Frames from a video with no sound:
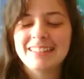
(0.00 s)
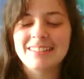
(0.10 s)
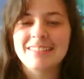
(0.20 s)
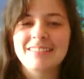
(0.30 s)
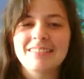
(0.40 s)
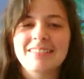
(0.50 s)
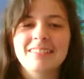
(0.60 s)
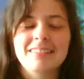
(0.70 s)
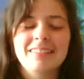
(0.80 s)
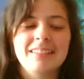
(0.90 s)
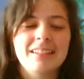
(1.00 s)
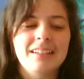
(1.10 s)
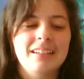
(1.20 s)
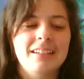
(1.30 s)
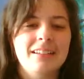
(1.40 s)
so,
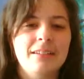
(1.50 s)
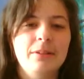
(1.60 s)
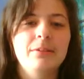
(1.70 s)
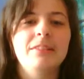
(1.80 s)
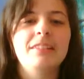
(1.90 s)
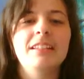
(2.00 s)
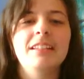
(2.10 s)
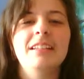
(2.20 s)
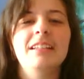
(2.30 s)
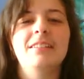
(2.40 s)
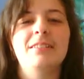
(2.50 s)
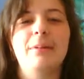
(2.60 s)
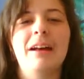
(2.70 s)
uh, we were singing to